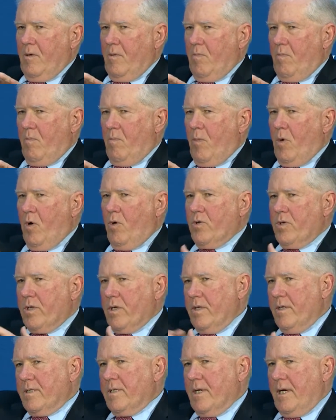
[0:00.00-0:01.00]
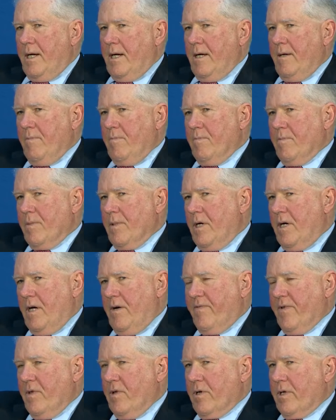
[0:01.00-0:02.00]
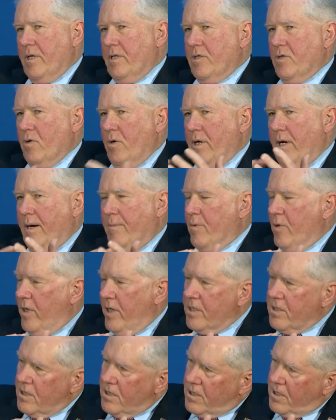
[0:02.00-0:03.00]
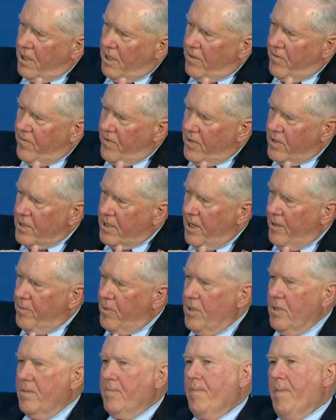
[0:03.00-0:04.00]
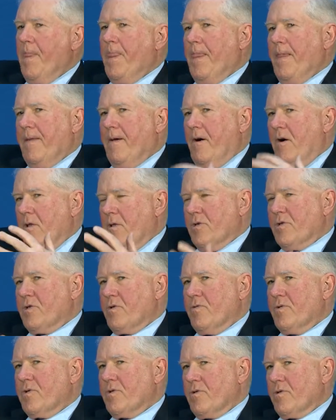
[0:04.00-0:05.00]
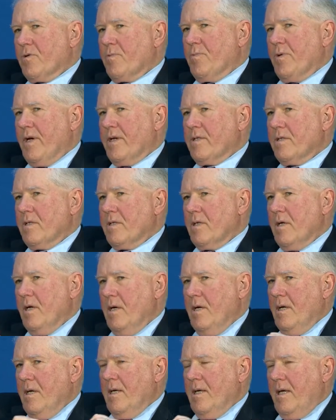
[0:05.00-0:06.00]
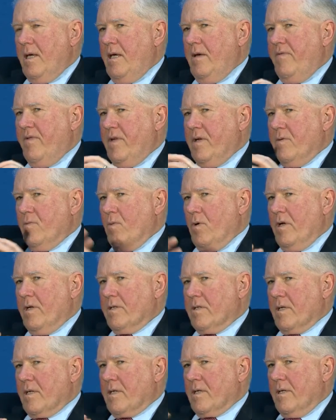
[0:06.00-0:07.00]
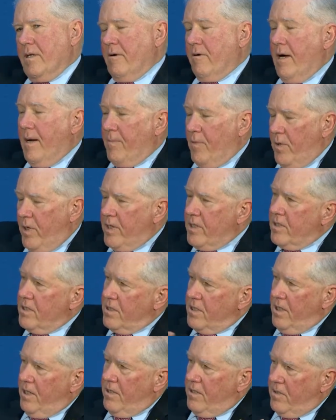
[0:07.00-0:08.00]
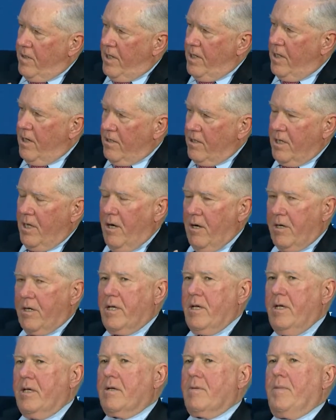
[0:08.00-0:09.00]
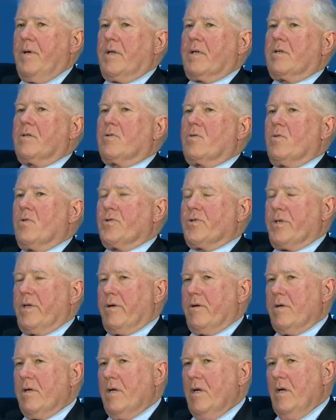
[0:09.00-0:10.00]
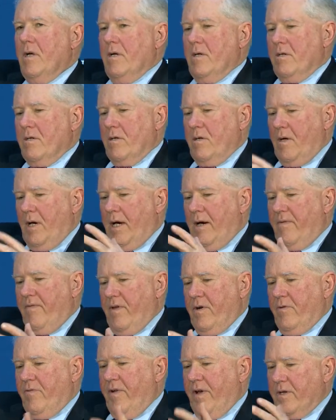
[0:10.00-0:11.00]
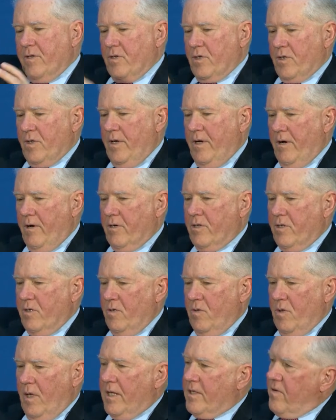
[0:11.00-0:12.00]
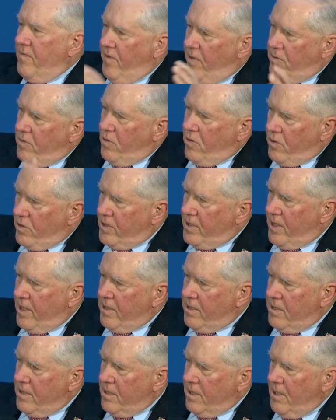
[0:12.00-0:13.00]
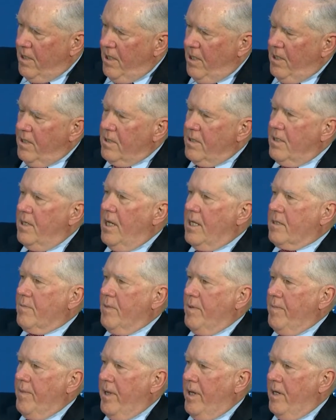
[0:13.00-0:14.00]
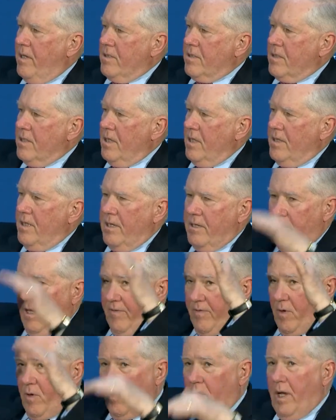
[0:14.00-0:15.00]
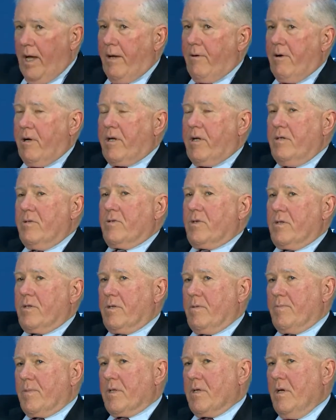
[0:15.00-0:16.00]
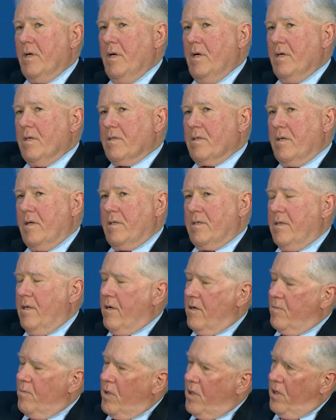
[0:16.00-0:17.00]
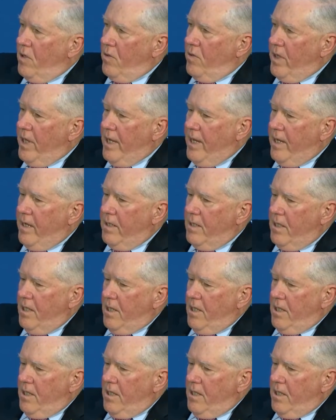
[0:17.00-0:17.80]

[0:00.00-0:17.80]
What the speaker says: Most of the time, if you look at a joint operations center, for example, all the services are present, even in ones like an air operations center, right? Our key command and control center. You have interfaces there to lots of other organizations that has to be managed. And then you have the whole hierarchy of systems that are below that.